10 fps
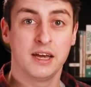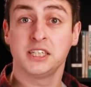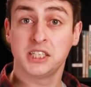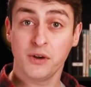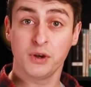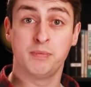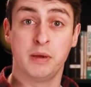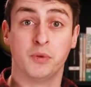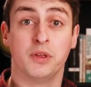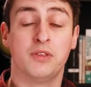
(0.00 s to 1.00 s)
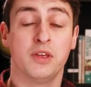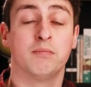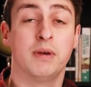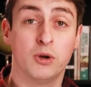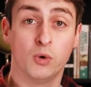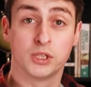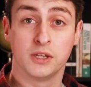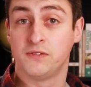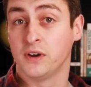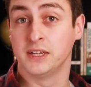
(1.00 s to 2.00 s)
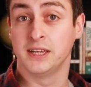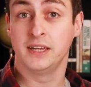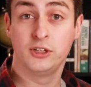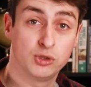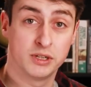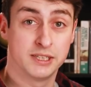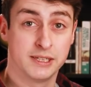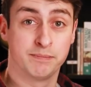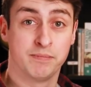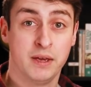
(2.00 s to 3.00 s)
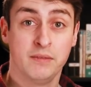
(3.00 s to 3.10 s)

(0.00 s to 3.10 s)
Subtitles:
and share it with people that you think may also find it interesting.